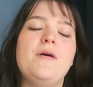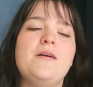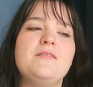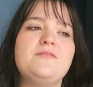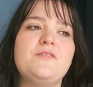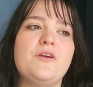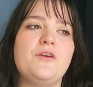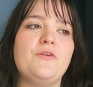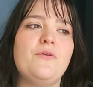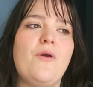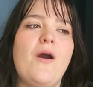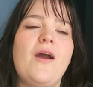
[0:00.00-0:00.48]

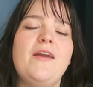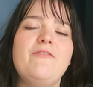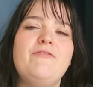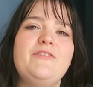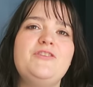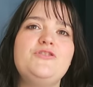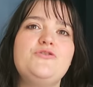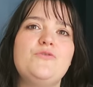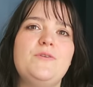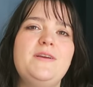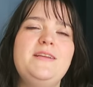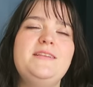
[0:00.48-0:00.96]
So I've
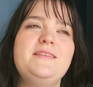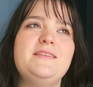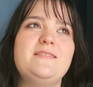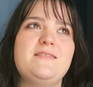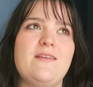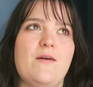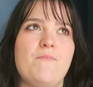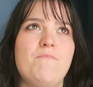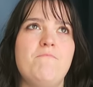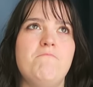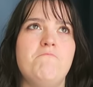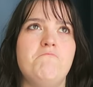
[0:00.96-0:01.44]
enjoyed
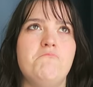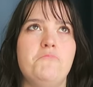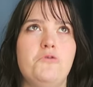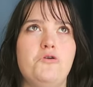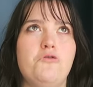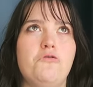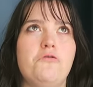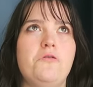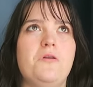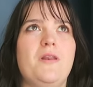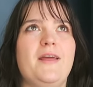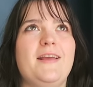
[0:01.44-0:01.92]
some
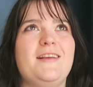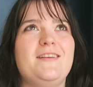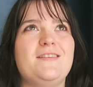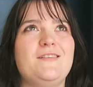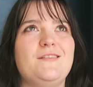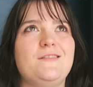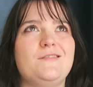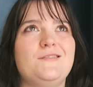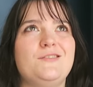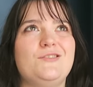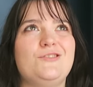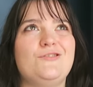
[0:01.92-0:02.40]
more, like,
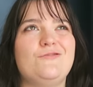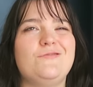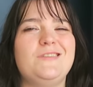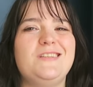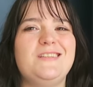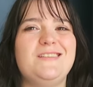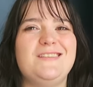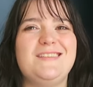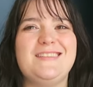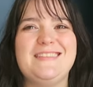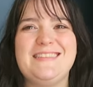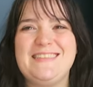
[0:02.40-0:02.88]

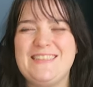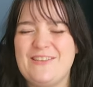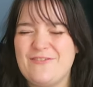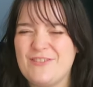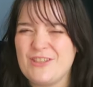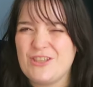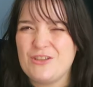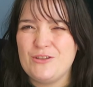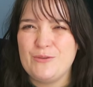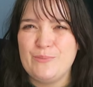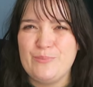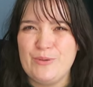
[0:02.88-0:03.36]
surreal
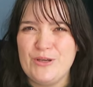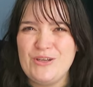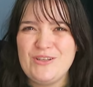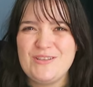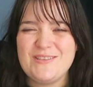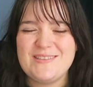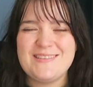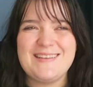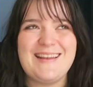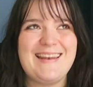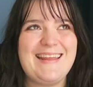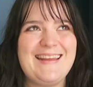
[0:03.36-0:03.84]
satirical
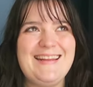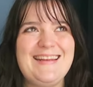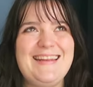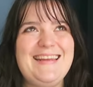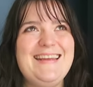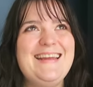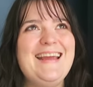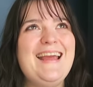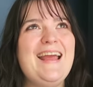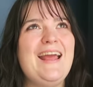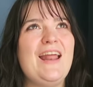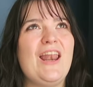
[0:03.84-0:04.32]
books
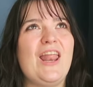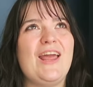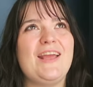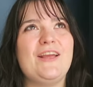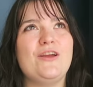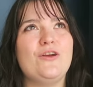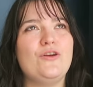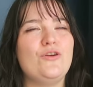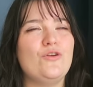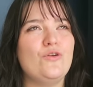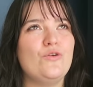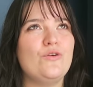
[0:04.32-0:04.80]
lately,
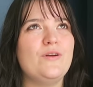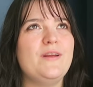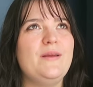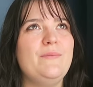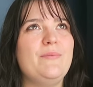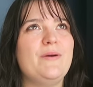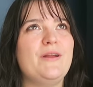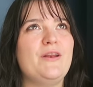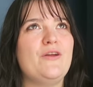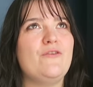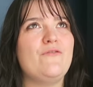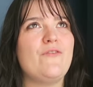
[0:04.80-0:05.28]
like Glory
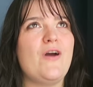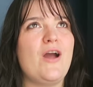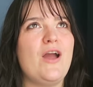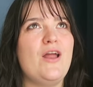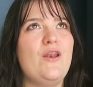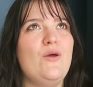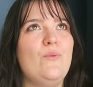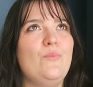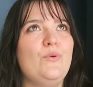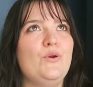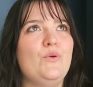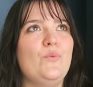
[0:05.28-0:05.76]
by
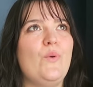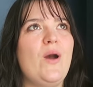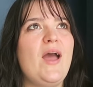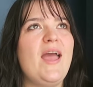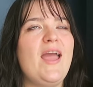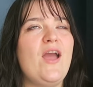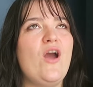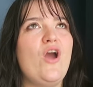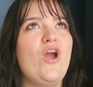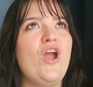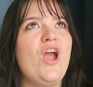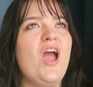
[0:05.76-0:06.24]
Noviolet
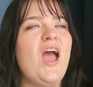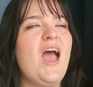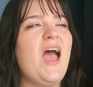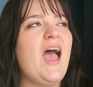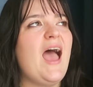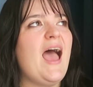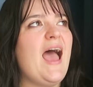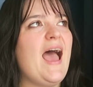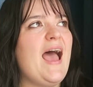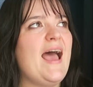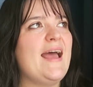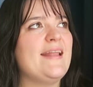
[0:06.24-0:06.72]
Bulawayo
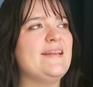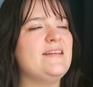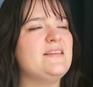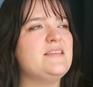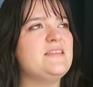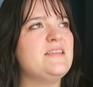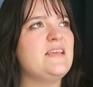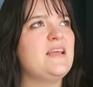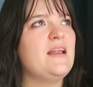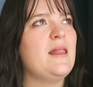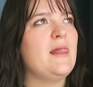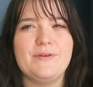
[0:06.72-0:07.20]

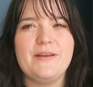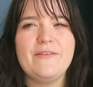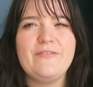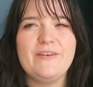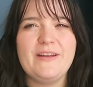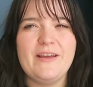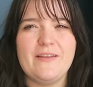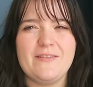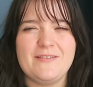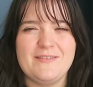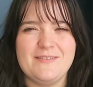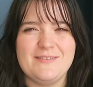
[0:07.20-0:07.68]
and
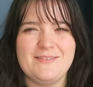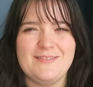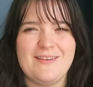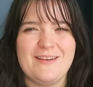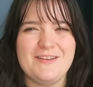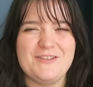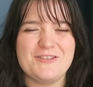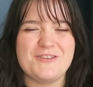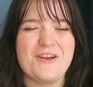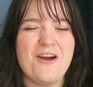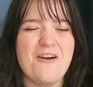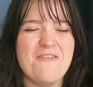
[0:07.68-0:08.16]
definitely others.
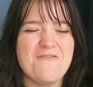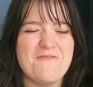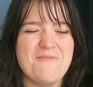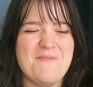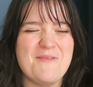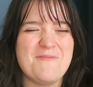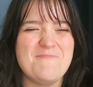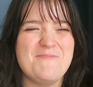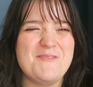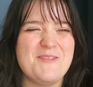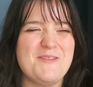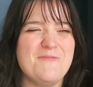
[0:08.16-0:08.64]
I just can't
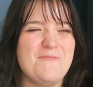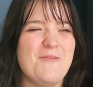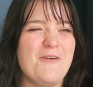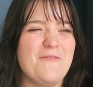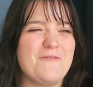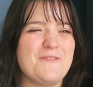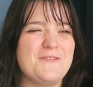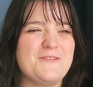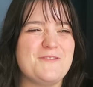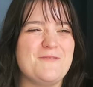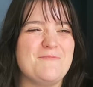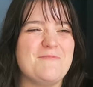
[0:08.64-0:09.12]
remember them
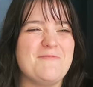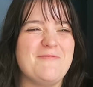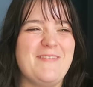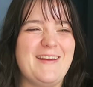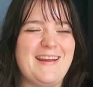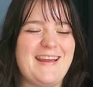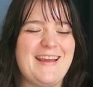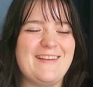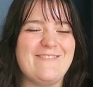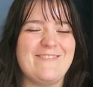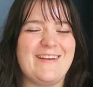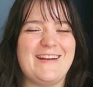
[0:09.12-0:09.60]
off the top of
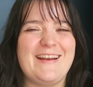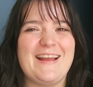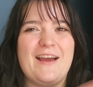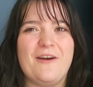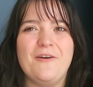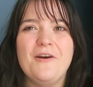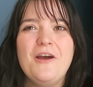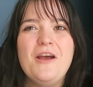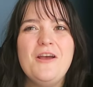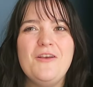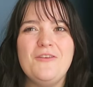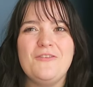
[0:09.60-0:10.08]
my head right
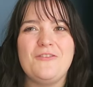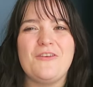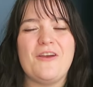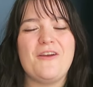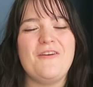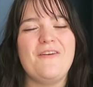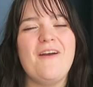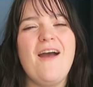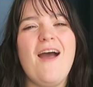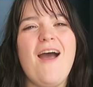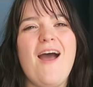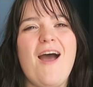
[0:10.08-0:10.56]
now.
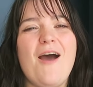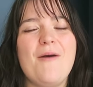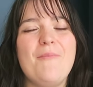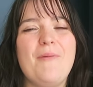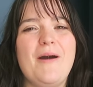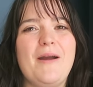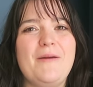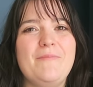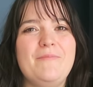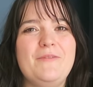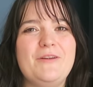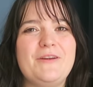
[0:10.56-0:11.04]
So
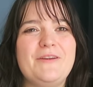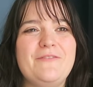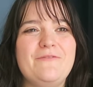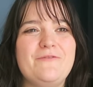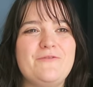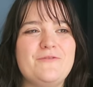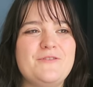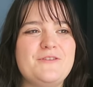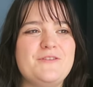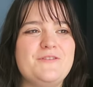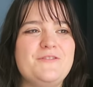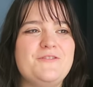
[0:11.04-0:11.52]
I'm looking
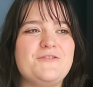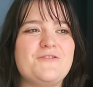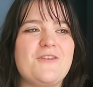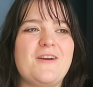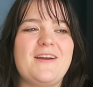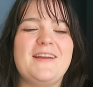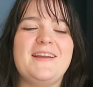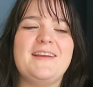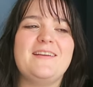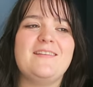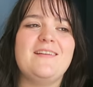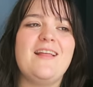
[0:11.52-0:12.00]
forward to
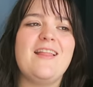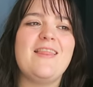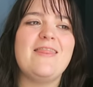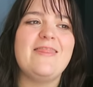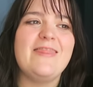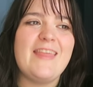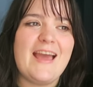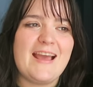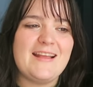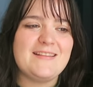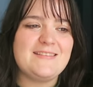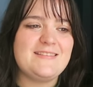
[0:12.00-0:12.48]
trying
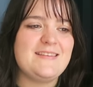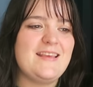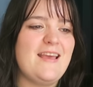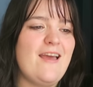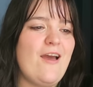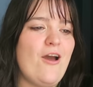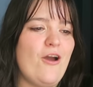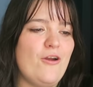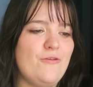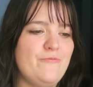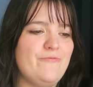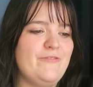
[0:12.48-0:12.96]
that
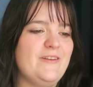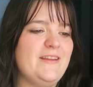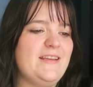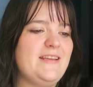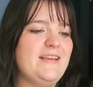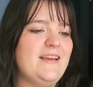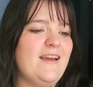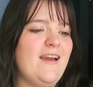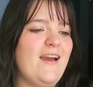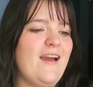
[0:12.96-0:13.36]
hopefully